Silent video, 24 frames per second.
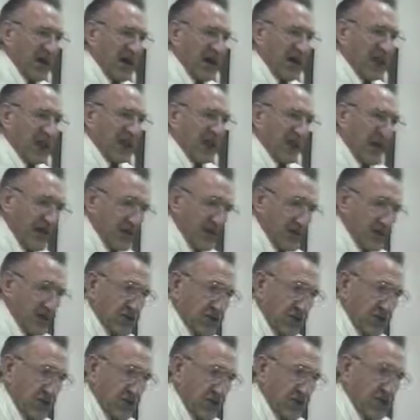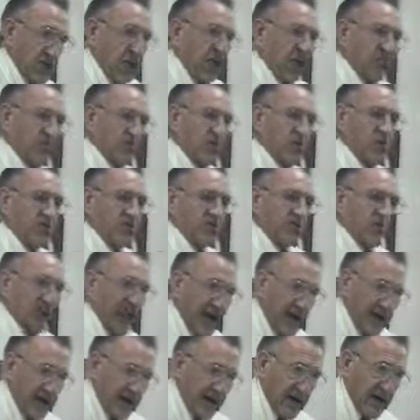of multitudes through
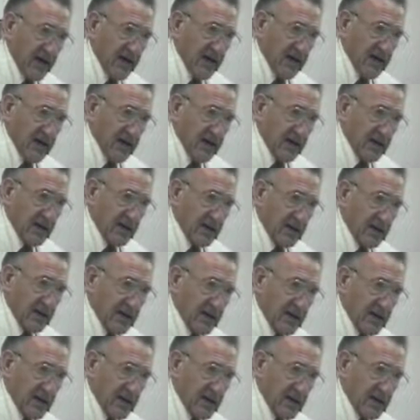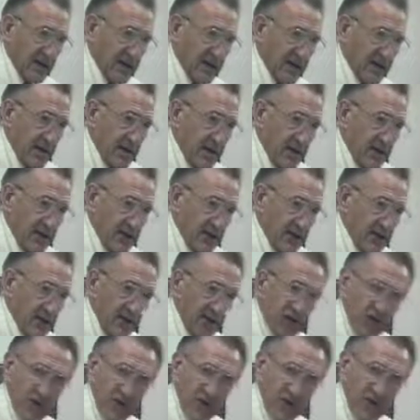Sarah when
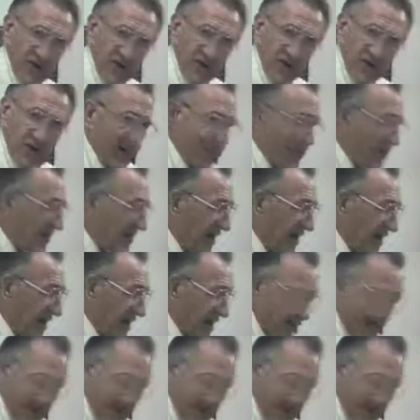she was never able to